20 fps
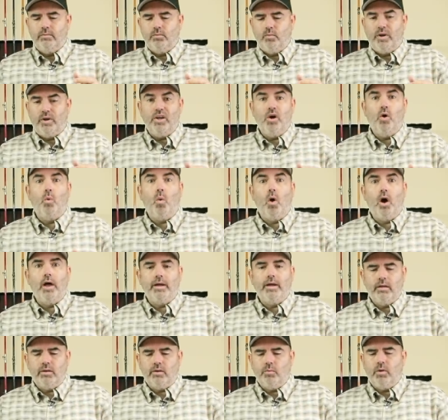where you don't
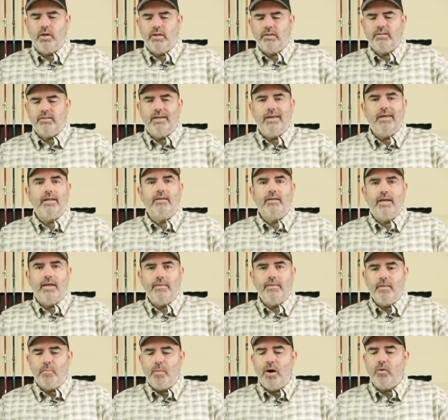want it. You want it to hit,
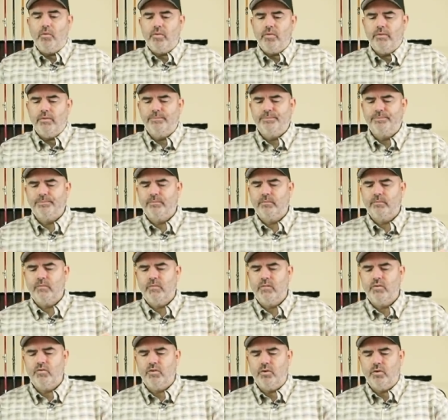get in the mouth.
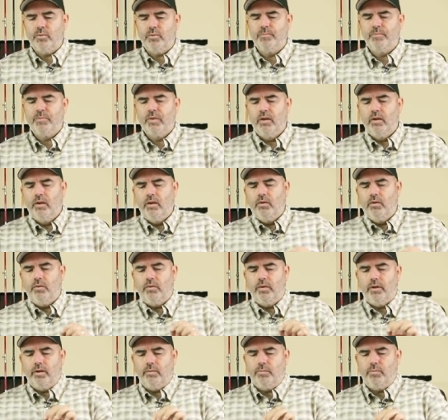So
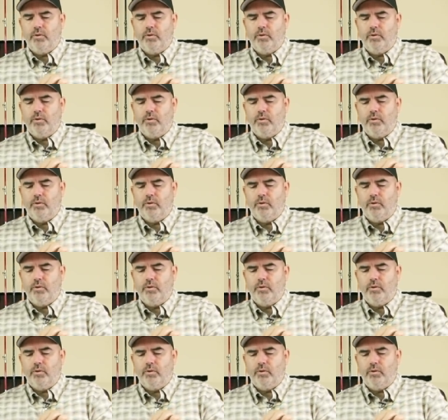we're going